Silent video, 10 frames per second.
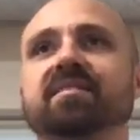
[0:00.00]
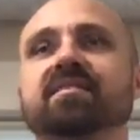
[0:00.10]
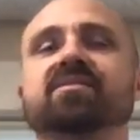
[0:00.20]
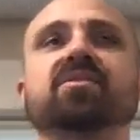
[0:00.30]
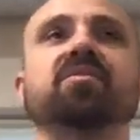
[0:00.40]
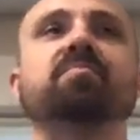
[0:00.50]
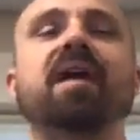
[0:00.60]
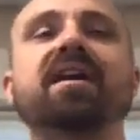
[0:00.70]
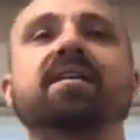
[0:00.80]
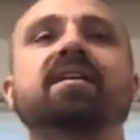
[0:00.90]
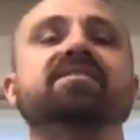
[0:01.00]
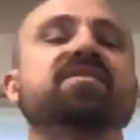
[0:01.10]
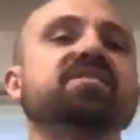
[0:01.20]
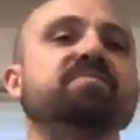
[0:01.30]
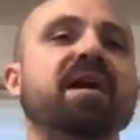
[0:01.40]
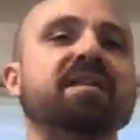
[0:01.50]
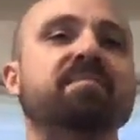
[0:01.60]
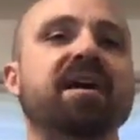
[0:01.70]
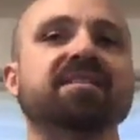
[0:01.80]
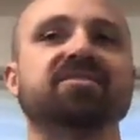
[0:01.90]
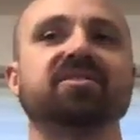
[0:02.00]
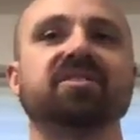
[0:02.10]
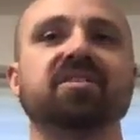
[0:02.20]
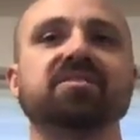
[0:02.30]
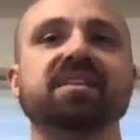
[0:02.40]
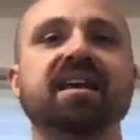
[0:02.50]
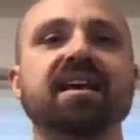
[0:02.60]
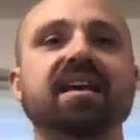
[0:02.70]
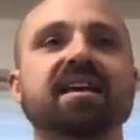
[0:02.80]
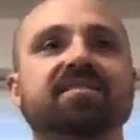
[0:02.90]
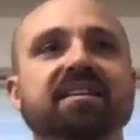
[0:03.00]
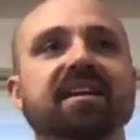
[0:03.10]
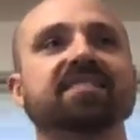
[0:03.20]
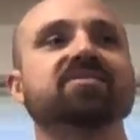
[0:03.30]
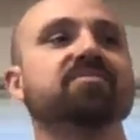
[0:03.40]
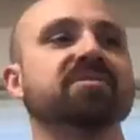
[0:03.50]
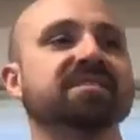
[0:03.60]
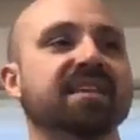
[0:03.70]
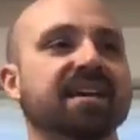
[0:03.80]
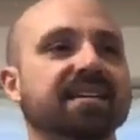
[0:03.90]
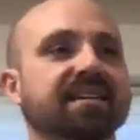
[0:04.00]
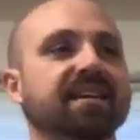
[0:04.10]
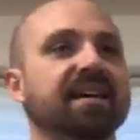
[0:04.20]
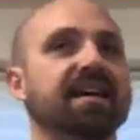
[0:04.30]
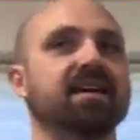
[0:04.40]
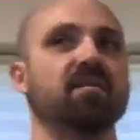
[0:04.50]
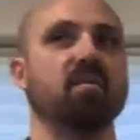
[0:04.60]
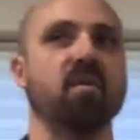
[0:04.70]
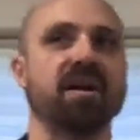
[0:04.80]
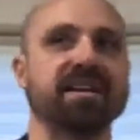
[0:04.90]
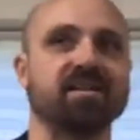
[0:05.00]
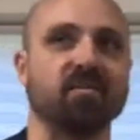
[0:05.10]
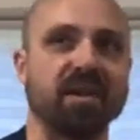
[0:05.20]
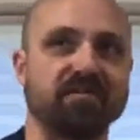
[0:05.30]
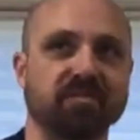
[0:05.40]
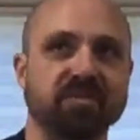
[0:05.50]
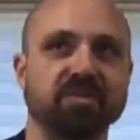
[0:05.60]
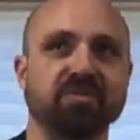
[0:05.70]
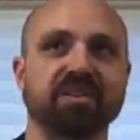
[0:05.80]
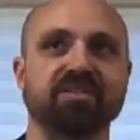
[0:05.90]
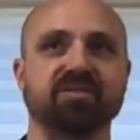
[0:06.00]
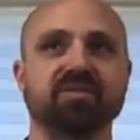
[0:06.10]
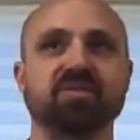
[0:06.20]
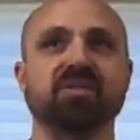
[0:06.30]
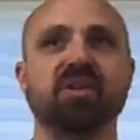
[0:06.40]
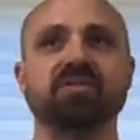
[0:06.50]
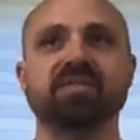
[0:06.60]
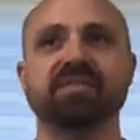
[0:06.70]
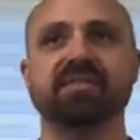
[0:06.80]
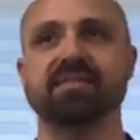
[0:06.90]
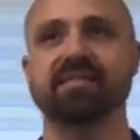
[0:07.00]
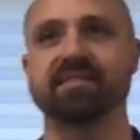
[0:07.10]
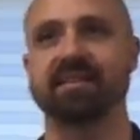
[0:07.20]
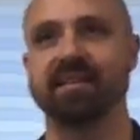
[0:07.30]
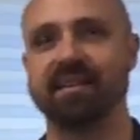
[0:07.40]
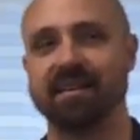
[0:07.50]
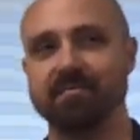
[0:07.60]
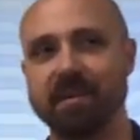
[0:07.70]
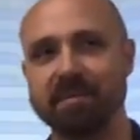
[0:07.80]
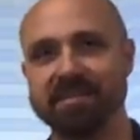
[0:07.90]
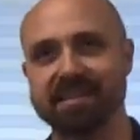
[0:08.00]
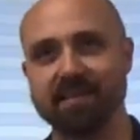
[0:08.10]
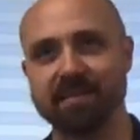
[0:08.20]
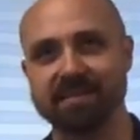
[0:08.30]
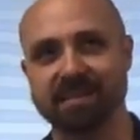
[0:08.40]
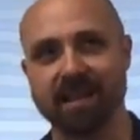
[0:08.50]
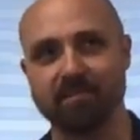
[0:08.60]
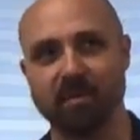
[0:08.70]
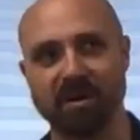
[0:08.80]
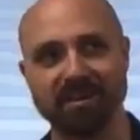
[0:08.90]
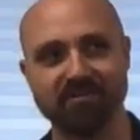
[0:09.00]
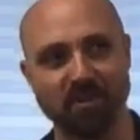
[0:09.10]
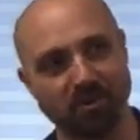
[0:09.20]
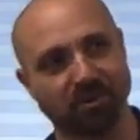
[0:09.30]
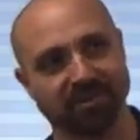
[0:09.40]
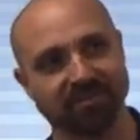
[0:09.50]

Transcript: So as far as body posture goes, if the customer is like walking away from you because you're too close, maybe it's time to stop walking forward.